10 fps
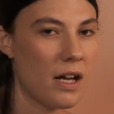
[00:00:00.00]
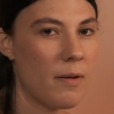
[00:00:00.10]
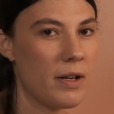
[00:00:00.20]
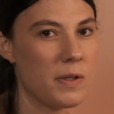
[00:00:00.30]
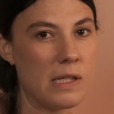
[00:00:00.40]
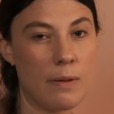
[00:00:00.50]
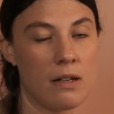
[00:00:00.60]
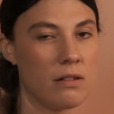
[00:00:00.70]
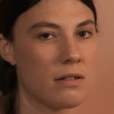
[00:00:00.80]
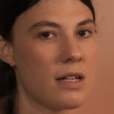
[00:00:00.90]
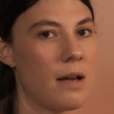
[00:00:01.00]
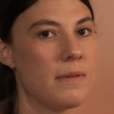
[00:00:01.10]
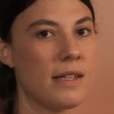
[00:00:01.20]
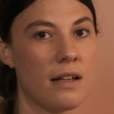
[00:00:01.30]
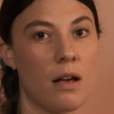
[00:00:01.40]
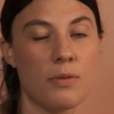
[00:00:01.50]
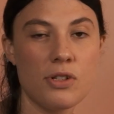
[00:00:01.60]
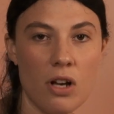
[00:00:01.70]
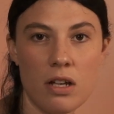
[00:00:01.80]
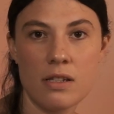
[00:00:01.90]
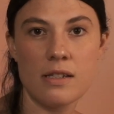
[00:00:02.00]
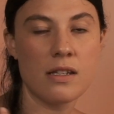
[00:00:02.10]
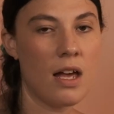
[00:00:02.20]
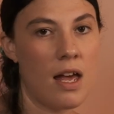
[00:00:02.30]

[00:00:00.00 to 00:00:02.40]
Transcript: I don't spend a long time setting up shots,